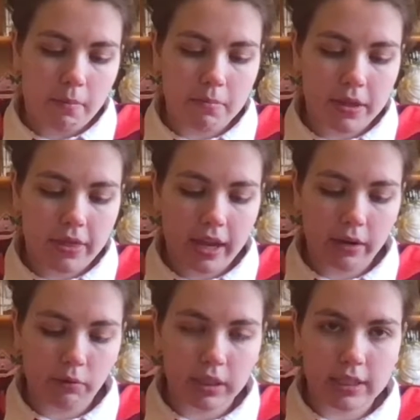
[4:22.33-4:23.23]
But
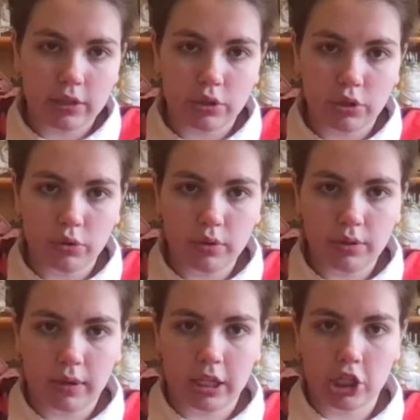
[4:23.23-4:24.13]
then once you do,
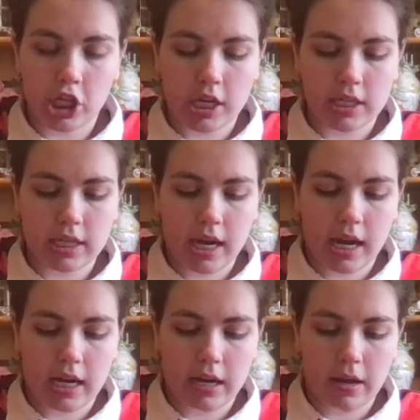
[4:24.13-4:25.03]
you can just
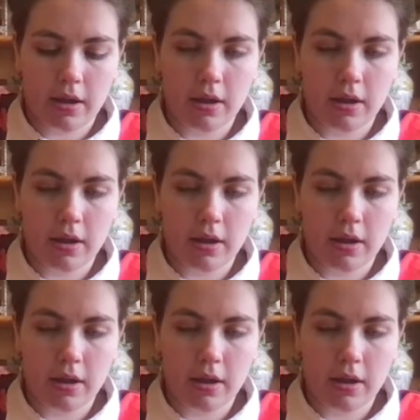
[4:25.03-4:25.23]
kind of